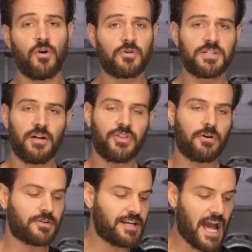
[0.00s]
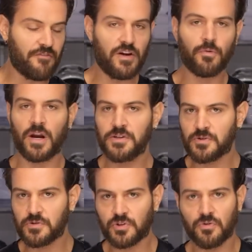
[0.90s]
folks out there on cafe
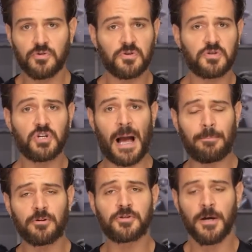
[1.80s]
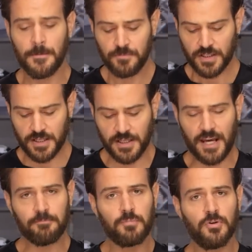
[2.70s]
racers, cruisers, choppers can
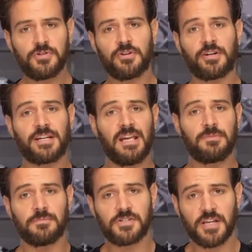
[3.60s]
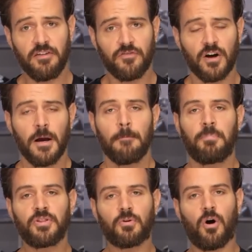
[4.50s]
get boots that are gonna keep them safe,
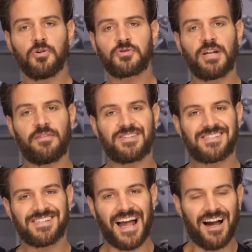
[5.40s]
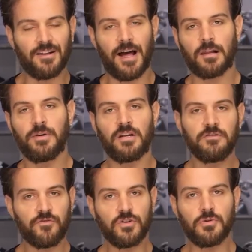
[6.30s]
but they're also gonna have a style element
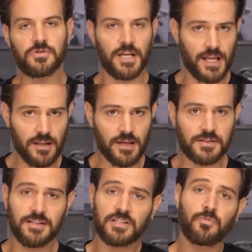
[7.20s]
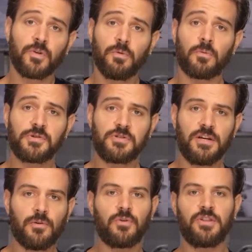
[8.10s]
infused into this. And that's really what we're
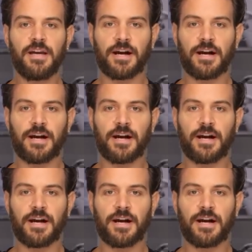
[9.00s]
seeing with the